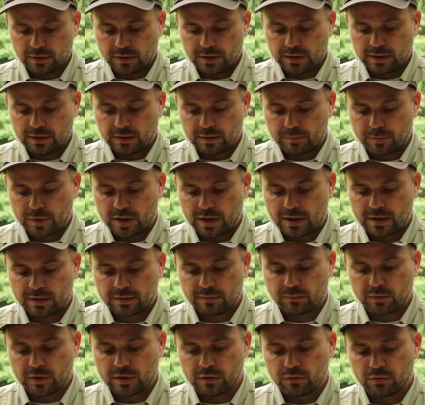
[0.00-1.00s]
in the part
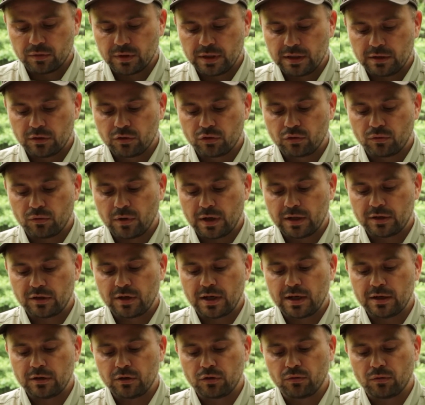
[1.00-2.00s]
where you need to
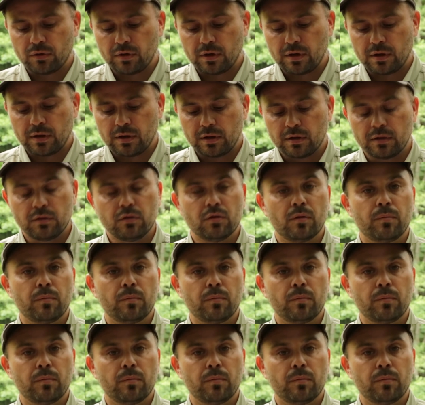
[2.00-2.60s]
attach your